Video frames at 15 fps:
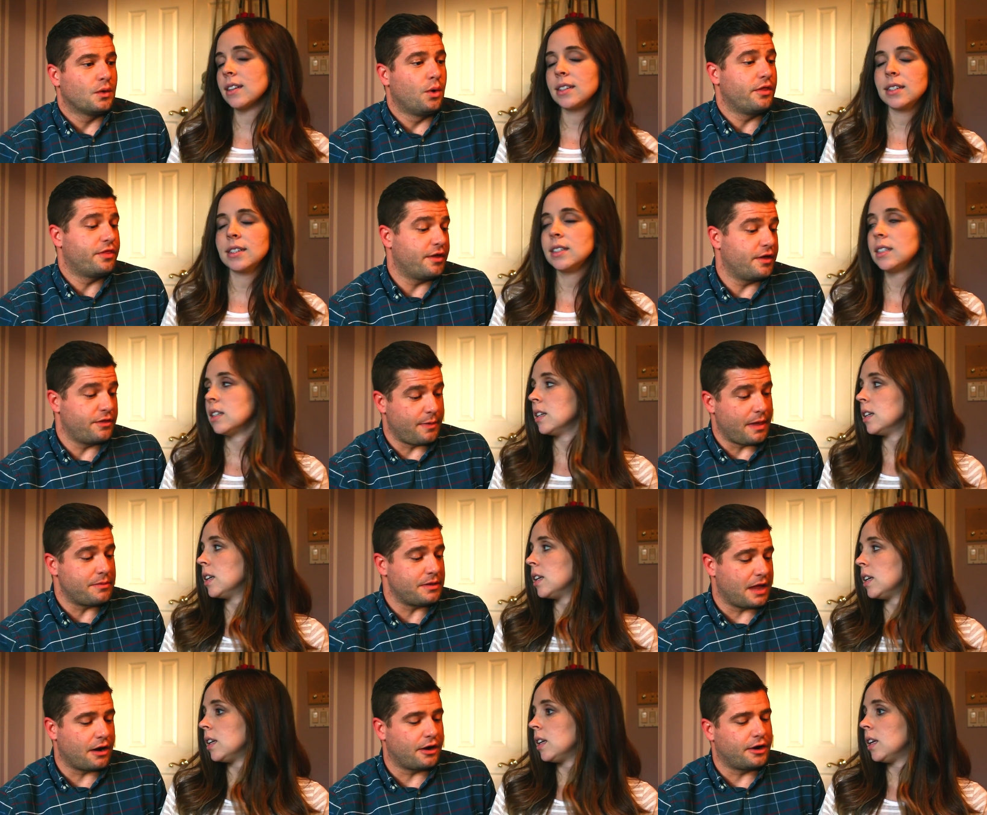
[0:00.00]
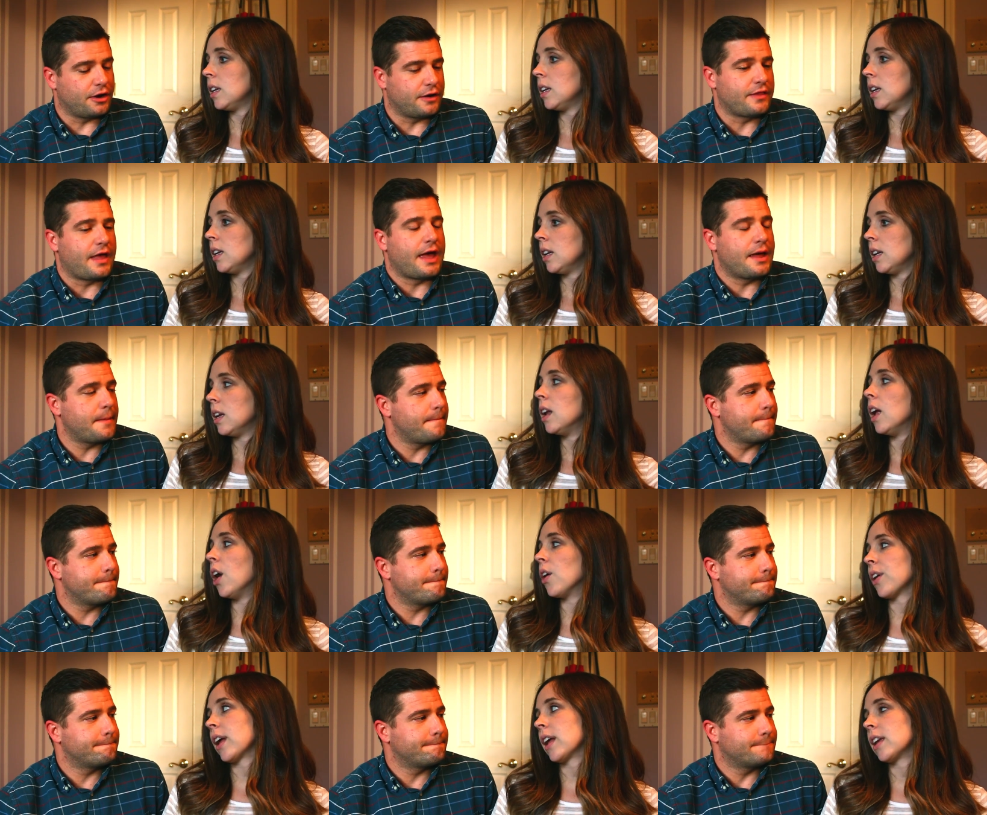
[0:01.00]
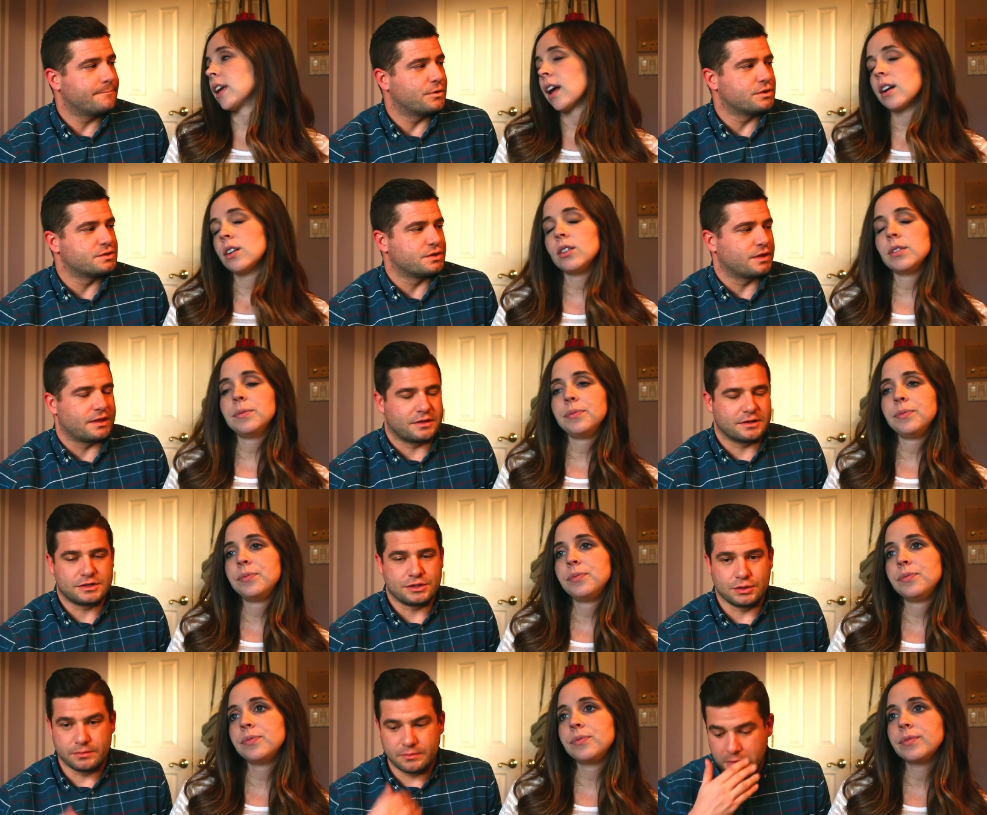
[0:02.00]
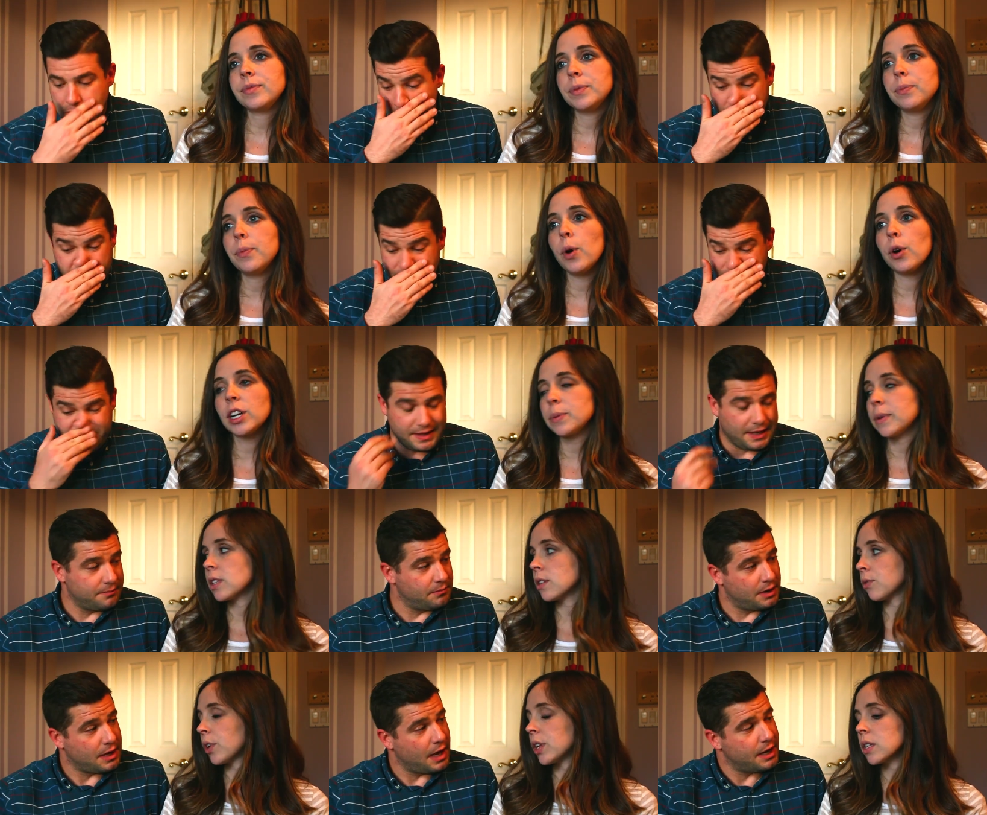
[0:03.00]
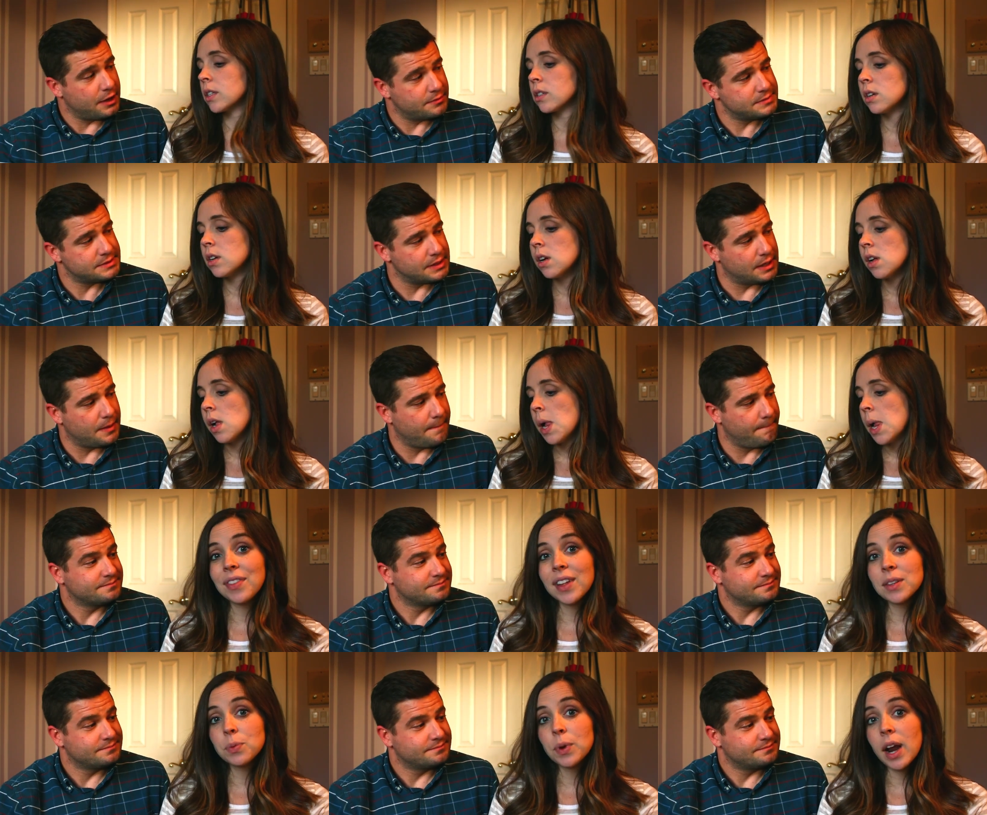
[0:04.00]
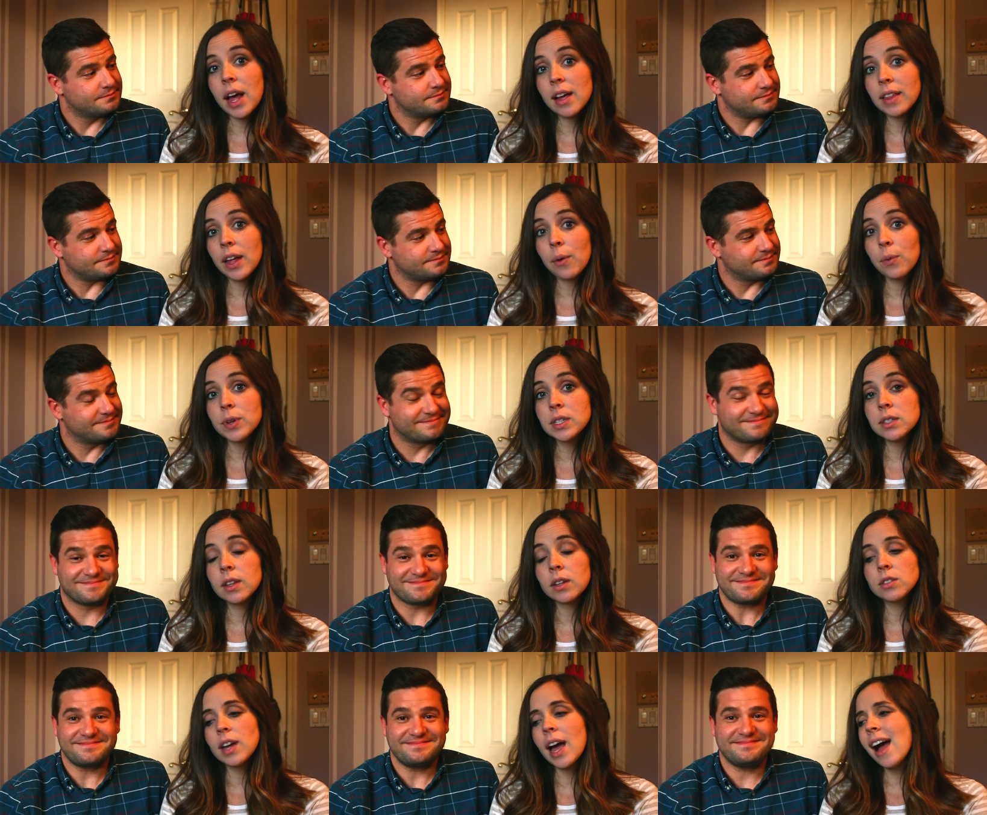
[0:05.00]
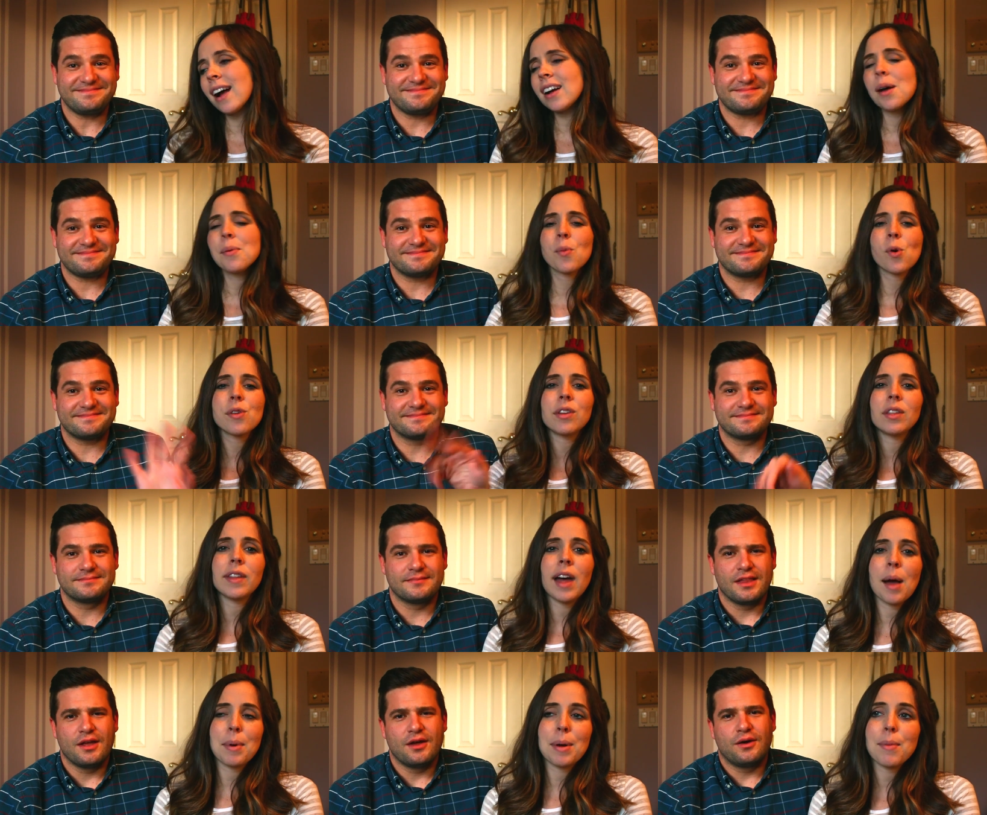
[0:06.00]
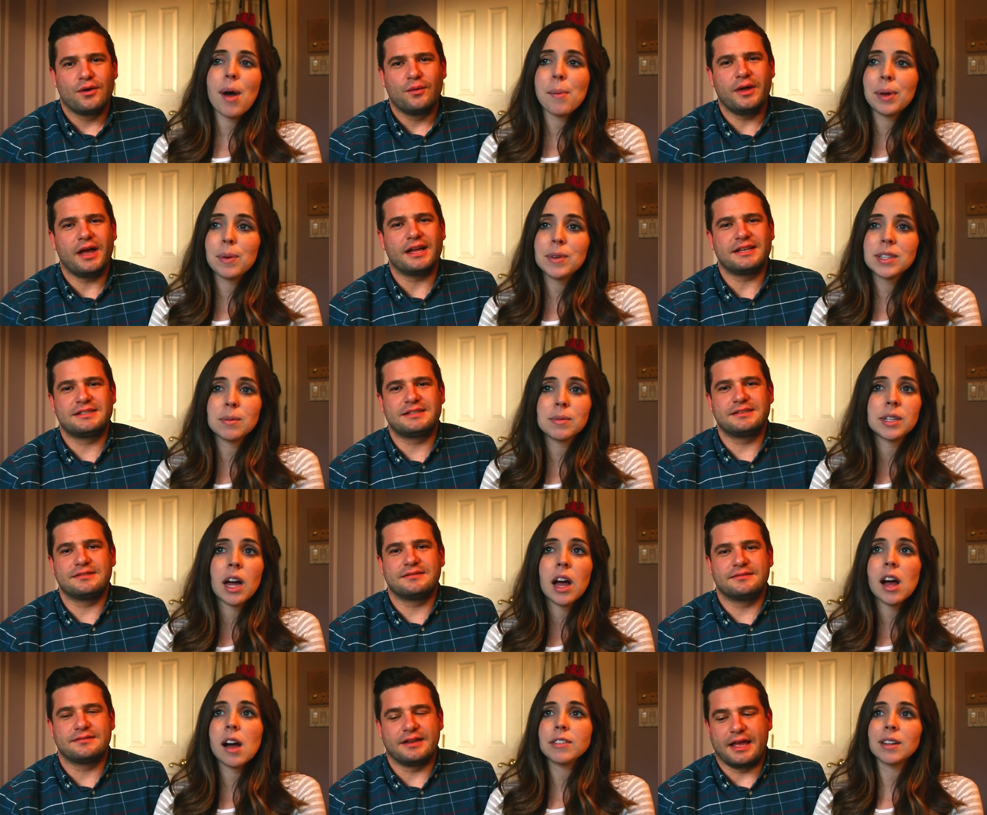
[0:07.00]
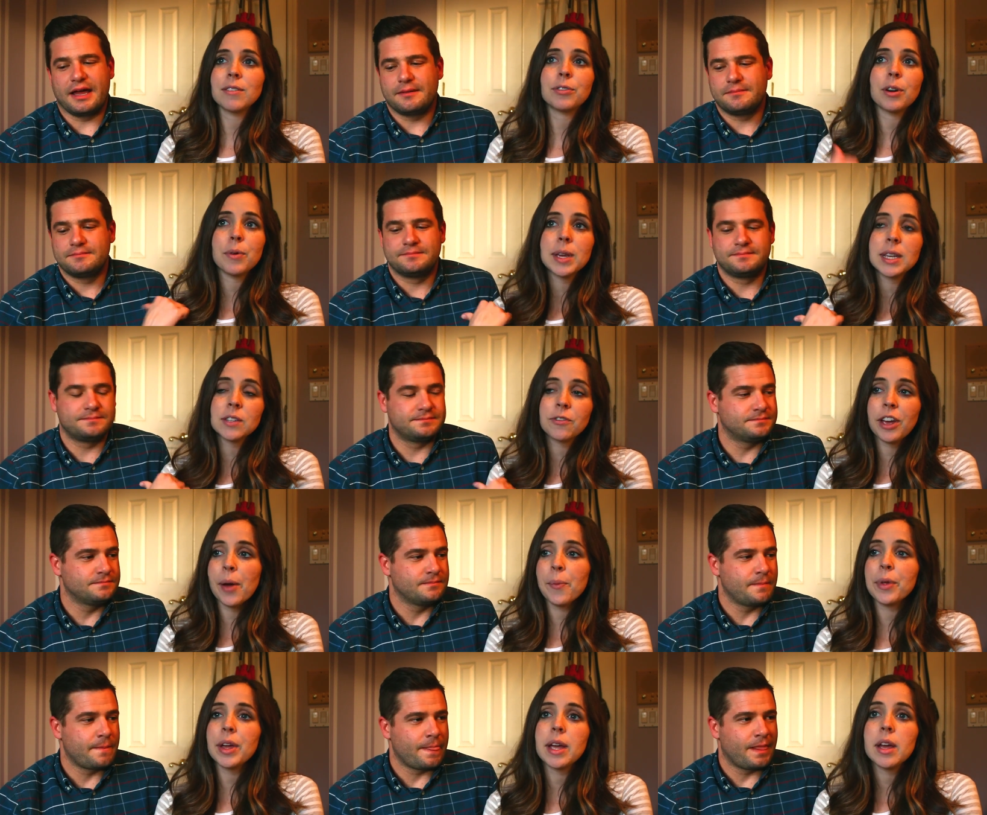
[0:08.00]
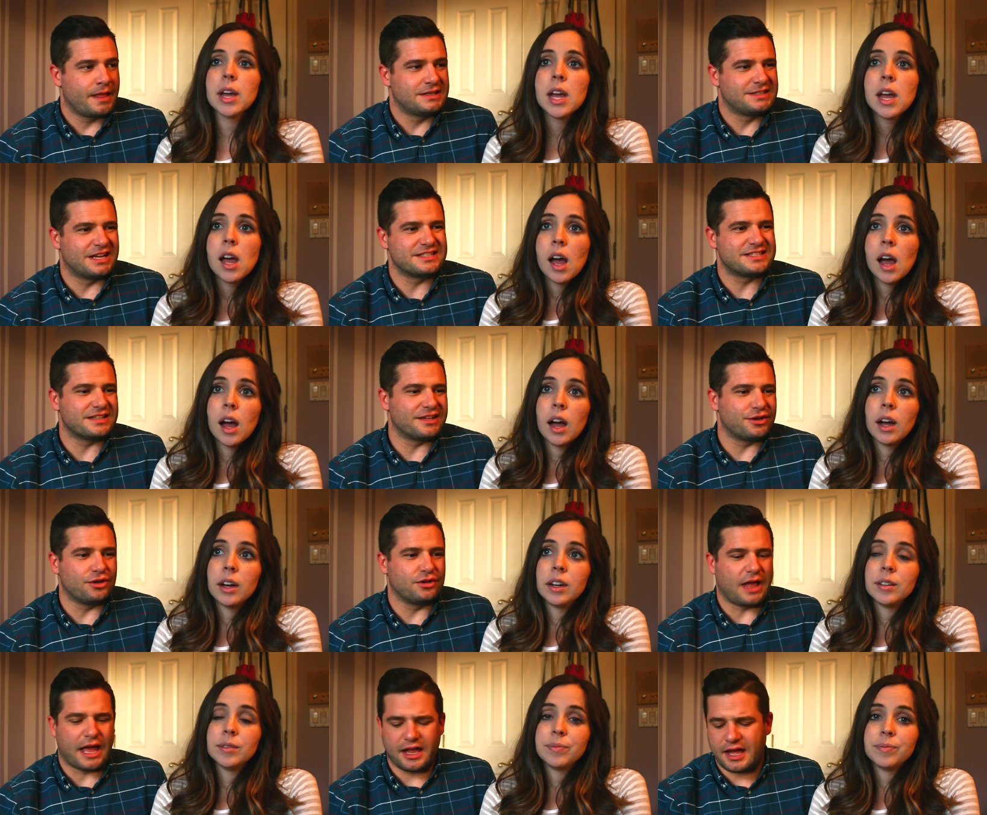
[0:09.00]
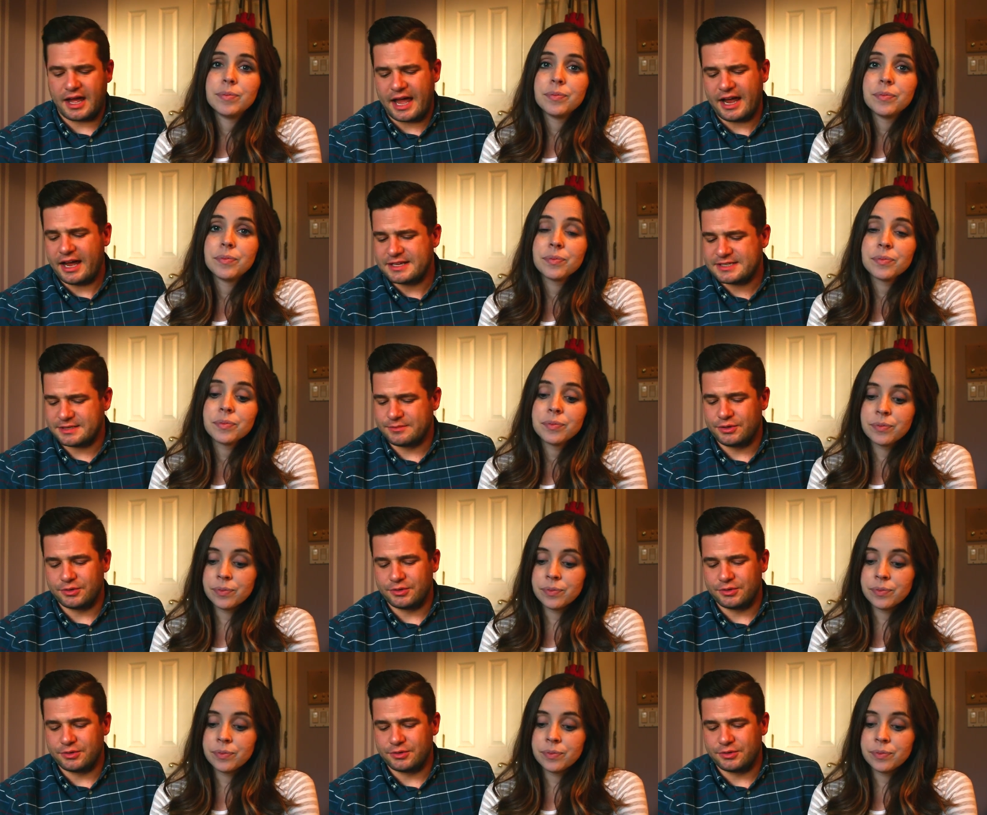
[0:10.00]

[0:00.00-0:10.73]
Speaker 1: Well, the baby carrier and that. Okay. Yeah. Those are like the two more big mini items. Yeah.
Speaker 2: That's what I got more than that. My mom
Speaker 1: got some stuff, some from his family. Tons of little. I got some